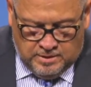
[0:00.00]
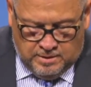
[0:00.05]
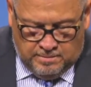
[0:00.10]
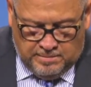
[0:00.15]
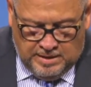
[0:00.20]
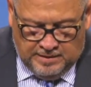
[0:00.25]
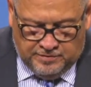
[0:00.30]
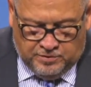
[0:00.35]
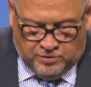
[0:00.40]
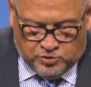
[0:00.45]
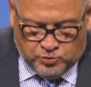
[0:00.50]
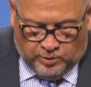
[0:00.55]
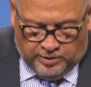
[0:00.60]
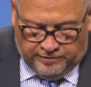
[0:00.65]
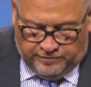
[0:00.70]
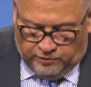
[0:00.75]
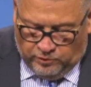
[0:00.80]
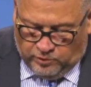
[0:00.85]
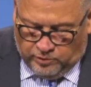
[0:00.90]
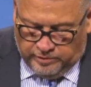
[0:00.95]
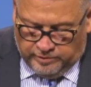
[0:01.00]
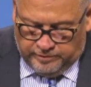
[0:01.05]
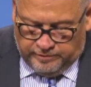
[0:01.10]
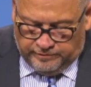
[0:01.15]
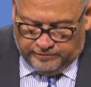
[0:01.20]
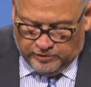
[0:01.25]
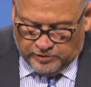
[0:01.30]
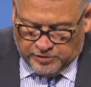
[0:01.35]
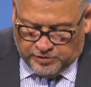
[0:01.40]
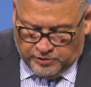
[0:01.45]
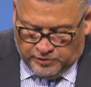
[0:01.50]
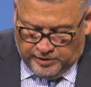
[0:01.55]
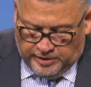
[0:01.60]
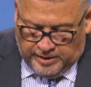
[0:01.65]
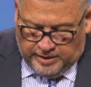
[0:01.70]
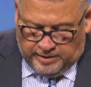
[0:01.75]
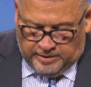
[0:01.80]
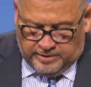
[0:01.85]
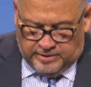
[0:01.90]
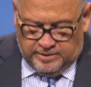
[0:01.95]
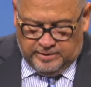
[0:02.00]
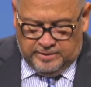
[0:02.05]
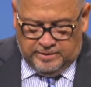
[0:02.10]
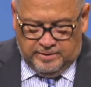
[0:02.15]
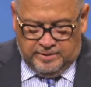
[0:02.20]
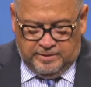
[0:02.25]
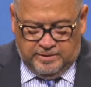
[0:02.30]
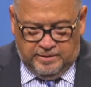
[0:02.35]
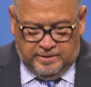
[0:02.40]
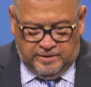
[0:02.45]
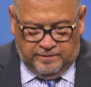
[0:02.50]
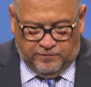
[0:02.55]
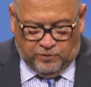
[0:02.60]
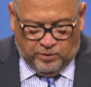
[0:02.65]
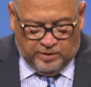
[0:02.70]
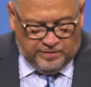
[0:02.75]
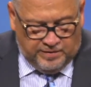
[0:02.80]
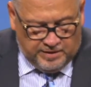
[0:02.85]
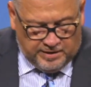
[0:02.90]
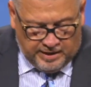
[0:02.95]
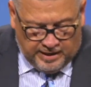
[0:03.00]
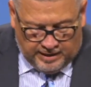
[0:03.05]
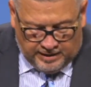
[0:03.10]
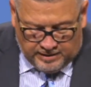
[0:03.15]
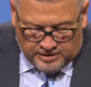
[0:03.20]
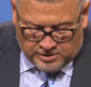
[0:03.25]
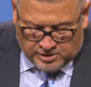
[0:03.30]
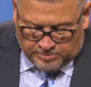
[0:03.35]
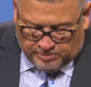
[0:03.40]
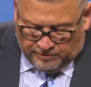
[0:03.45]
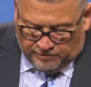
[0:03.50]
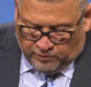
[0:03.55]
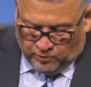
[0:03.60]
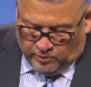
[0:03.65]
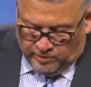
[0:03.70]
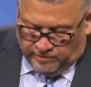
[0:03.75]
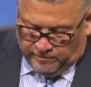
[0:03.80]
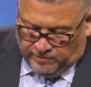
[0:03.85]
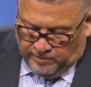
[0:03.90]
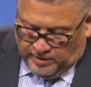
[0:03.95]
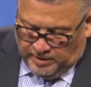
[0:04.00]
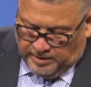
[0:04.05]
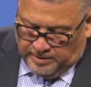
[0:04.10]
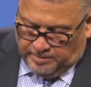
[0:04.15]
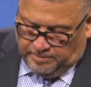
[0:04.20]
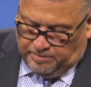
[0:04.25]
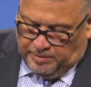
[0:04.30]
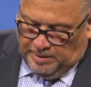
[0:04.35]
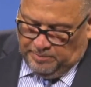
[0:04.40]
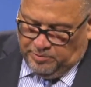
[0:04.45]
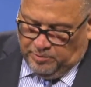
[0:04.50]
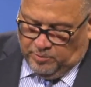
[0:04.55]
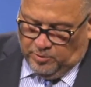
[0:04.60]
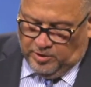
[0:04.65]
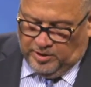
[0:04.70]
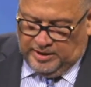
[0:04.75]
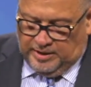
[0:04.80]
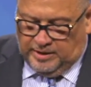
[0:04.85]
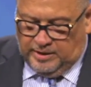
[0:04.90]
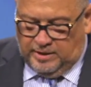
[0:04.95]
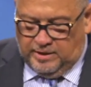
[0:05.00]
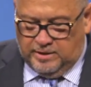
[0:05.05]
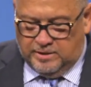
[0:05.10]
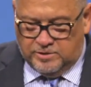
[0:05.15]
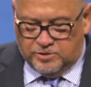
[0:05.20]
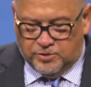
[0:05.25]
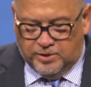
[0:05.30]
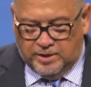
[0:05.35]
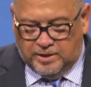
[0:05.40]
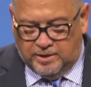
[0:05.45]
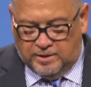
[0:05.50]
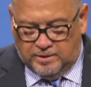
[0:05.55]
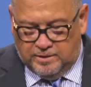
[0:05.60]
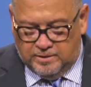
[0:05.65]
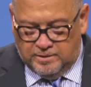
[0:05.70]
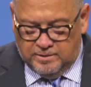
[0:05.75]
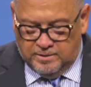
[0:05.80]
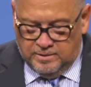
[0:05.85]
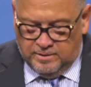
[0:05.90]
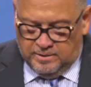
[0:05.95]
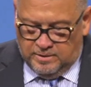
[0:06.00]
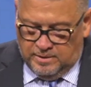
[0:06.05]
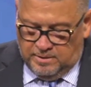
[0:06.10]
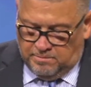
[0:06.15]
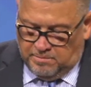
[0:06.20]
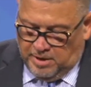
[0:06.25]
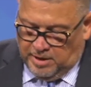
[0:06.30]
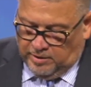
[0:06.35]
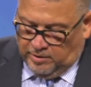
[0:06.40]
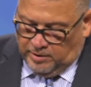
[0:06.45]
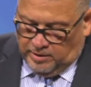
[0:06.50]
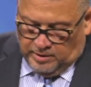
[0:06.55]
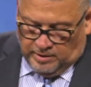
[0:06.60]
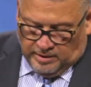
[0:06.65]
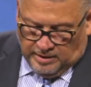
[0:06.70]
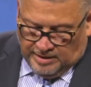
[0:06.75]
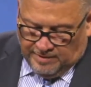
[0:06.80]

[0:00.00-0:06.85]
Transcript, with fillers: Matthew 24, verse 38. For in the days before the flood, people were eating and drinking, marrying and